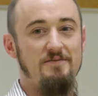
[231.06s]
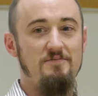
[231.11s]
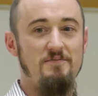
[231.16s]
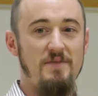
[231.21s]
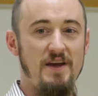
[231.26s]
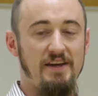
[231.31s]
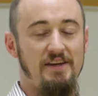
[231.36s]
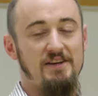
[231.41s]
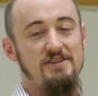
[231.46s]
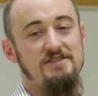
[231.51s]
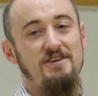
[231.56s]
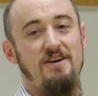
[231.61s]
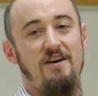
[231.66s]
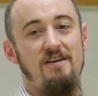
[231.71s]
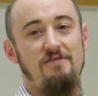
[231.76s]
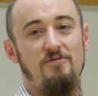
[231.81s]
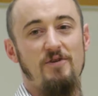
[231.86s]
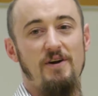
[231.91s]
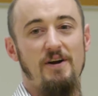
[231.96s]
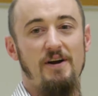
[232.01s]
make your
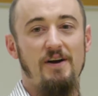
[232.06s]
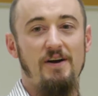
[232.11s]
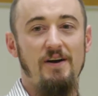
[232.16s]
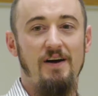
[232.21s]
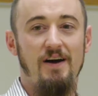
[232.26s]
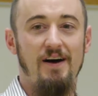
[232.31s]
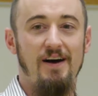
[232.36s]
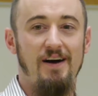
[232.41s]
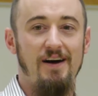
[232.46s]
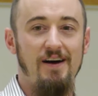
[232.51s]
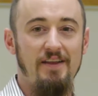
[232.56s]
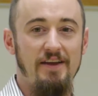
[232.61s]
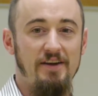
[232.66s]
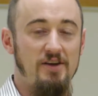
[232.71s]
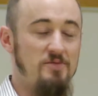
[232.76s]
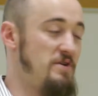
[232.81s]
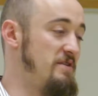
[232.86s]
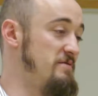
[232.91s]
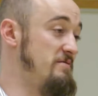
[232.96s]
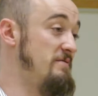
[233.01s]
software
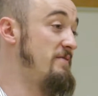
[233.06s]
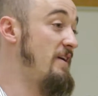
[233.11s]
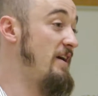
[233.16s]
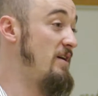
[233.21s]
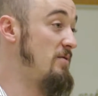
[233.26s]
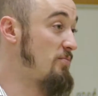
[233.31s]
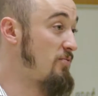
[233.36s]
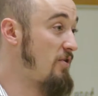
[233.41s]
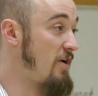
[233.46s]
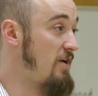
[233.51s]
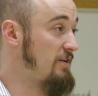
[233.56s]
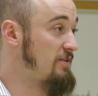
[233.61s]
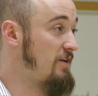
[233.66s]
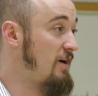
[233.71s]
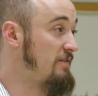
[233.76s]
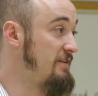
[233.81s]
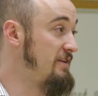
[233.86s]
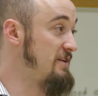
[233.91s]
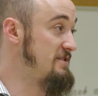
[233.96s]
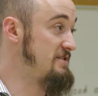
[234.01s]
like your minimum viable product
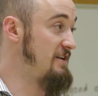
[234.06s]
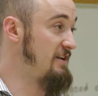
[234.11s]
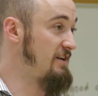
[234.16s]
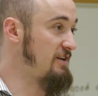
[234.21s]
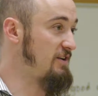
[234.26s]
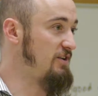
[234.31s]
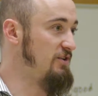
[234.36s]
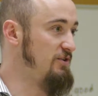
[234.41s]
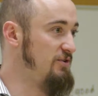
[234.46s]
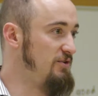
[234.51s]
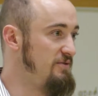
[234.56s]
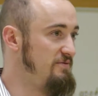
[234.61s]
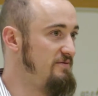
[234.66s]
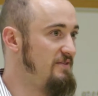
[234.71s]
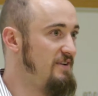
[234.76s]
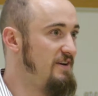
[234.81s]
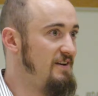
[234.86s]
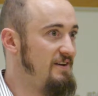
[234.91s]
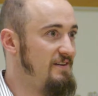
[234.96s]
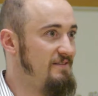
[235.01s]
often doesn't
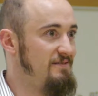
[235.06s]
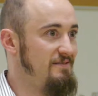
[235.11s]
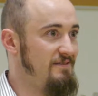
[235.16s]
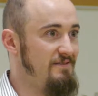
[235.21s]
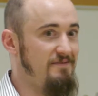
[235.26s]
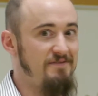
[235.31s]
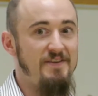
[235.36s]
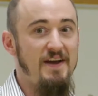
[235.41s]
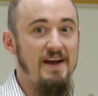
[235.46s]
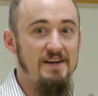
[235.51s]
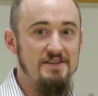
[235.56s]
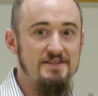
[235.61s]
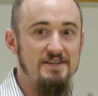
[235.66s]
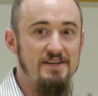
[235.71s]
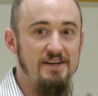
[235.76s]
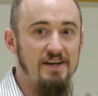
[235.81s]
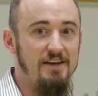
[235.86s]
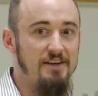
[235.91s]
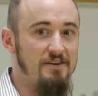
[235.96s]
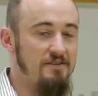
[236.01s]
include
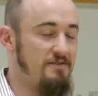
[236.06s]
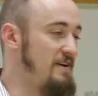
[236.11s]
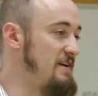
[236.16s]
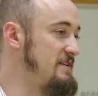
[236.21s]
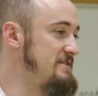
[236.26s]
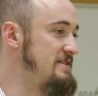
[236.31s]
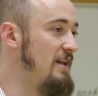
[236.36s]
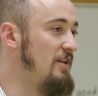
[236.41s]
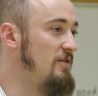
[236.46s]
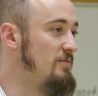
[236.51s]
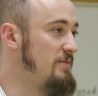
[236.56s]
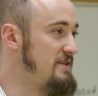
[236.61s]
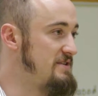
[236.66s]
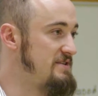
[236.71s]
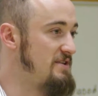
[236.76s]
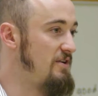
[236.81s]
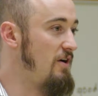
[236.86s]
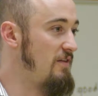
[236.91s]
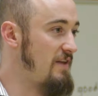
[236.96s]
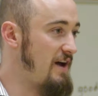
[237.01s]
fancy interface
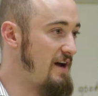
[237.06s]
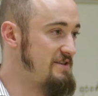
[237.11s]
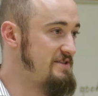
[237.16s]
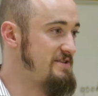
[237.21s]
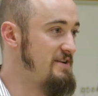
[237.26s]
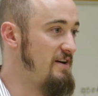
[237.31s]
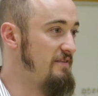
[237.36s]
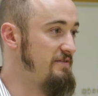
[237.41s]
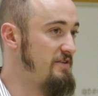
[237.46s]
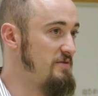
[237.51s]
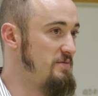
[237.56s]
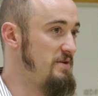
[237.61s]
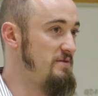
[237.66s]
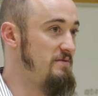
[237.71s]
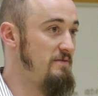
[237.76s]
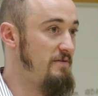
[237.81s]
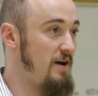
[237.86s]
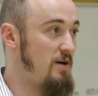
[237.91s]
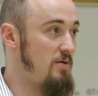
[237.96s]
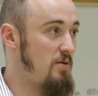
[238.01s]
elements and all that stuff. Your
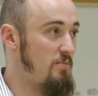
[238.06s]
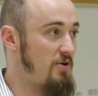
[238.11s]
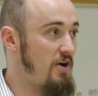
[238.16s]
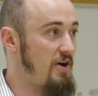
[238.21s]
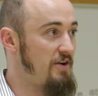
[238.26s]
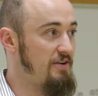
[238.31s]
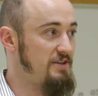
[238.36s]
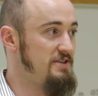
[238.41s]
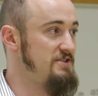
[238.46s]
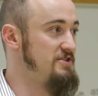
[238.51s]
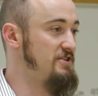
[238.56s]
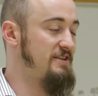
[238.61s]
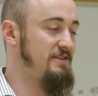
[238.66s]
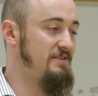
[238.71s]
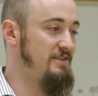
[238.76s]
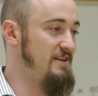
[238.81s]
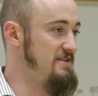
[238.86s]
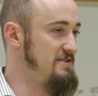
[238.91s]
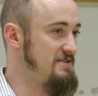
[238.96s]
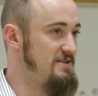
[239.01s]
minimum viable product
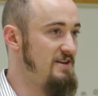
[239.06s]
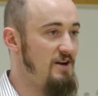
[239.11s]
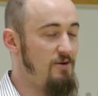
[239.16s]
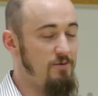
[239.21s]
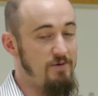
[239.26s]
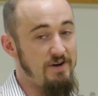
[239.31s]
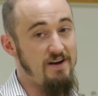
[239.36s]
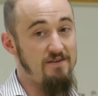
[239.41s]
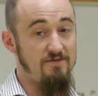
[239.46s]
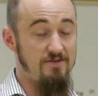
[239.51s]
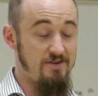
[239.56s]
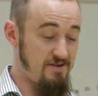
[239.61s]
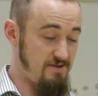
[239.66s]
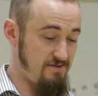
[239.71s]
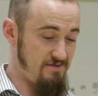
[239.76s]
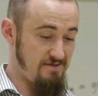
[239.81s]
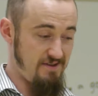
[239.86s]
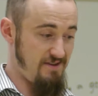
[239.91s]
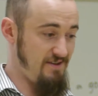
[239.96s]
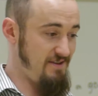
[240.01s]
is
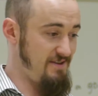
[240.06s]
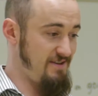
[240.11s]
whatever